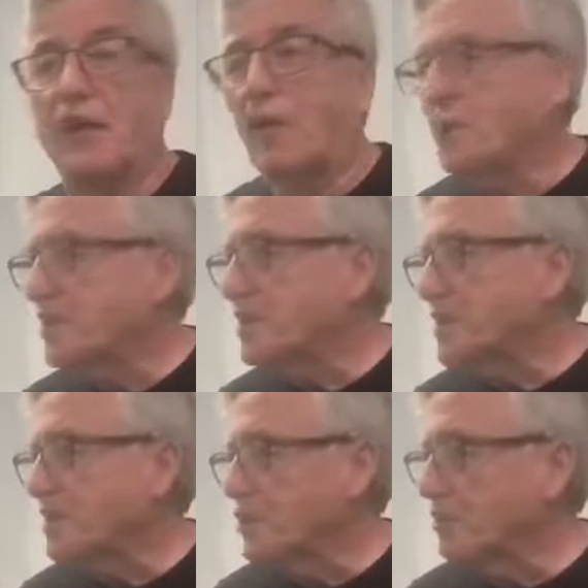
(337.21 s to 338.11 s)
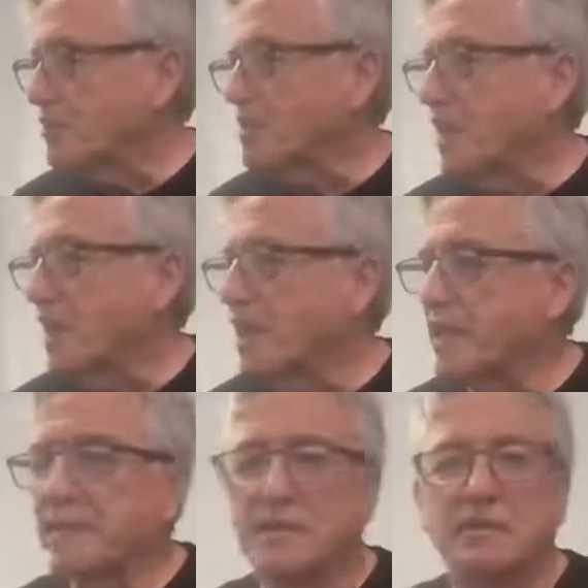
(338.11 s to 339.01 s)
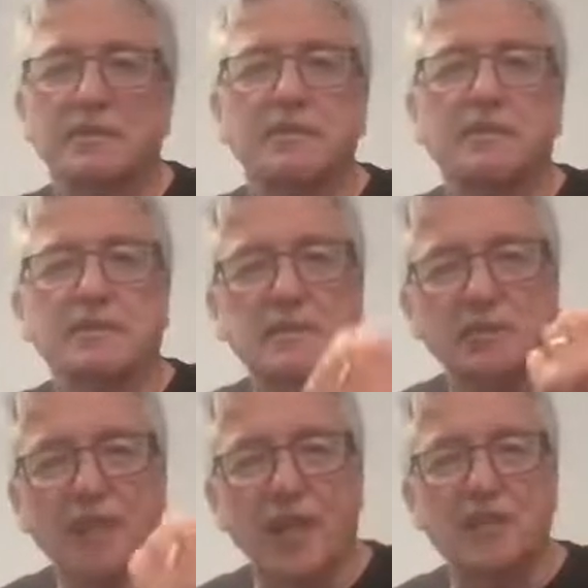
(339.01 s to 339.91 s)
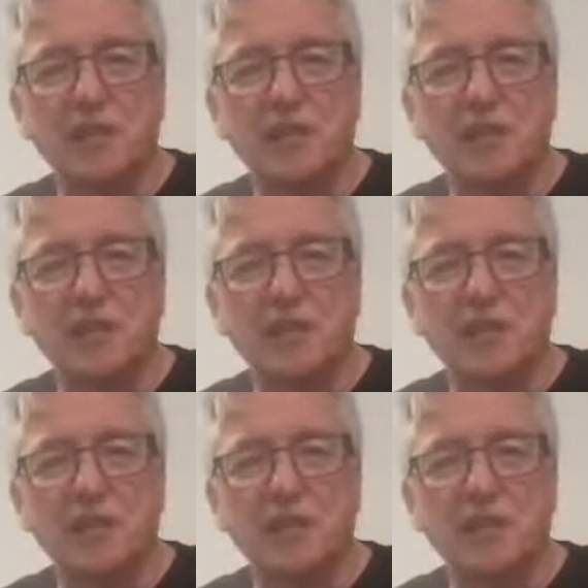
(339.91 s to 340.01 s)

All these issues, and then trying